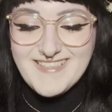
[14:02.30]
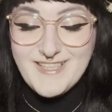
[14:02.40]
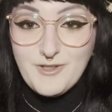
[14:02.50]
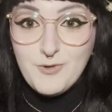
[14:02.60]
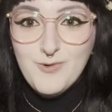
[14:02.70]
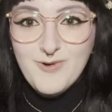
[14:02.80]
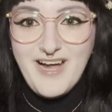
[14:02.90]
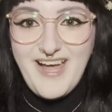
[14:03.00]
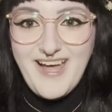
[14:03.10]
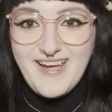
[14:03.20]
And a cool
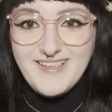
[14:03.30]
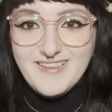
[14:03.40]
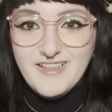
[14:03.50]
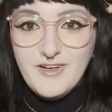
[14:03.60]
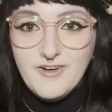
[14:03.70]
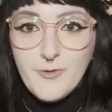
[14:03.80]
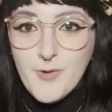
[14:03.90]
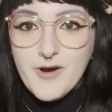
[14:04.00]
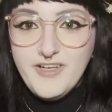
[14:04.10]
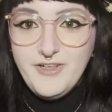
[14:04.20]
hat.
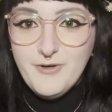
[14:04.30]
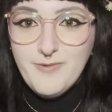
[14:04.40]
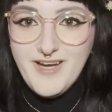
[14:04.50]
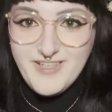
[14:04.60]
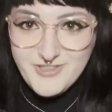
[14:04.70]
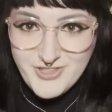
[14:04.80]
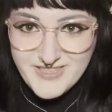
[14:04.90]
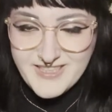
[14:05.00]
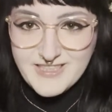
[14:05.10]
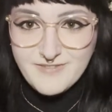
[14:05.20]
Or you know what?
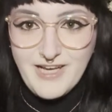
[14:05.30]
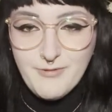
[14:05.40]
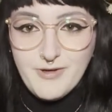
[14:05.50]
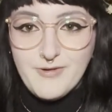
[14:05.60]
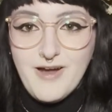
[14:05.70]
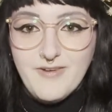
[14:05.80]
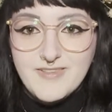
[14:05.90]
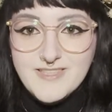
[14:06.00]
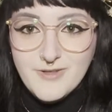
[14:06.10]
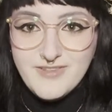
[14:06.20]
Just this flower
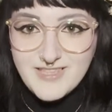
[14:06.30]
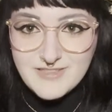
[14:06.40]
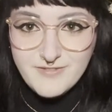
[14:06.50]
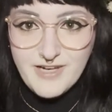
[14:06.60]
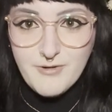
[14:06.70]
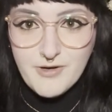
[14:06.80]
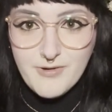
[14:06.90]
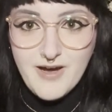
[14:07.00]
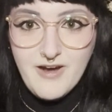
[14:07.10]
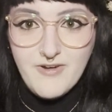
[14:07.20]
crown. So this flower
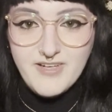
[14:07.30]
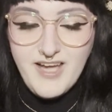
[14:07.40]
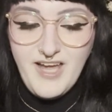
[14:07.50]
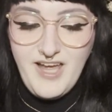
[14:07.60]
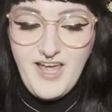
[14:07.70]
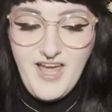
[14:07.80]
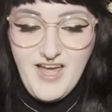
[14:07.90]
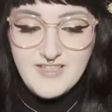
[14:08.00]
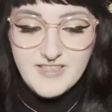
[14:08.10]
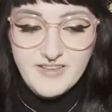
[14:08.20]
crown
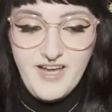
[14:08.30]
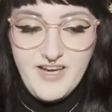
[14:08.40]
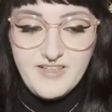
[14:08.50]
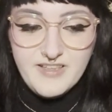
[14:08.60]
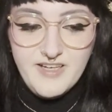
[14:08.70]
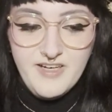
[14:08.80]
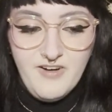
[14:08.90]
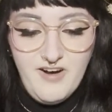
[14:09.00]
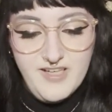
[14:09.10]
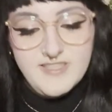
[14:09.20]
and an
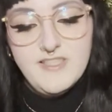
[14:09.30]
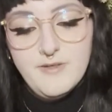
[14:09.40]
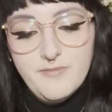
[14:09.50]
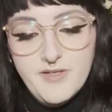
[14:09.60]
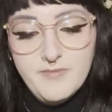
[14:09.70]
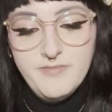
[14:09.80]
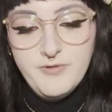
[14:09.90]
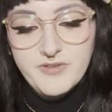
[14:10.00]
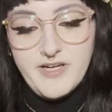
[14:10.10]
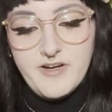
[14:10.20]
awesome
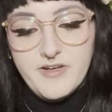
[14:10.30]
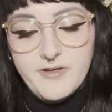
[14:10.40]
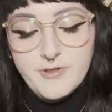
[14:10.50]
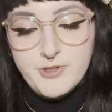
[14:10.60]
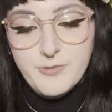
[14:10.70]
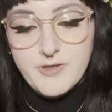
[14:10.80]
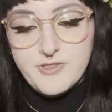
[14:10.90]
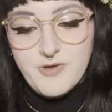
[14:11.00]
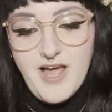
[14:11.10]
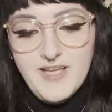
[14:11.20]
Mugler couture
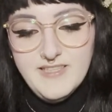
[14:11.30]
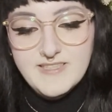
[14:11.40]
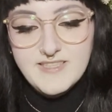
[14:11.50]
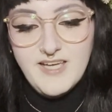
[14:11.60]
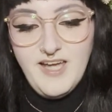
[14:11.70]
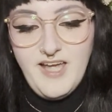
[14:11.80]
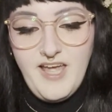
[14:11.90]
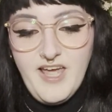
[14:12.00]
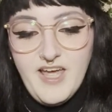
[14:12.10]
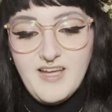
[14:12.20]
dress
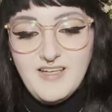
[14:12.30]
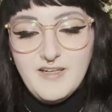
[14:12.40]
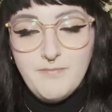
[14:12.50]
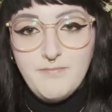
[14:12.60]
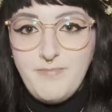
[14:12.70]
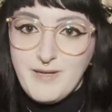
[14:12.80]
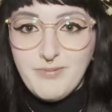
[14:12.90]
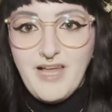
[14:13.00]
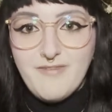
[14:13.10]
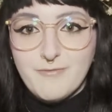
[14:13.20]
and big
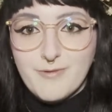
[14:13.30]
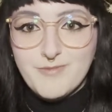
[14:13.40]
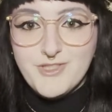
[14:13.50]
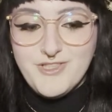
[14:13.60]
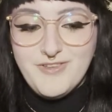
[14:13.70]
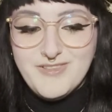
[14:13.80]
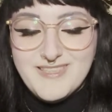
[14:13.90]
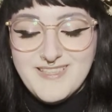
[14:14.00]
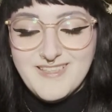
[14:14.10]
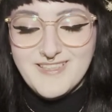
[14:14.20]
platform
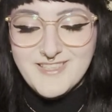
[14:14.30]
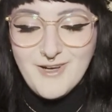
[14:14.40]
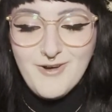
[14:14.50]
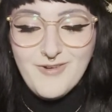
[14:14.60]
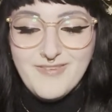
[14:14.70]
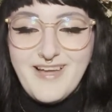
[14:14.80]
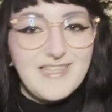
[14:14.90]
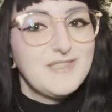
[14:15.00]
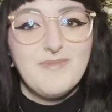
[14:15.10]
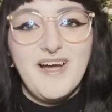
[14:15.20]
shoes. So
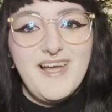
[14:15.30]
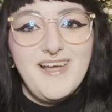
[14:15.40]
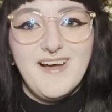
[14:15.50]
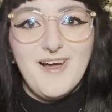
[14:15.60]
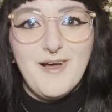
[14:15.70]
that's my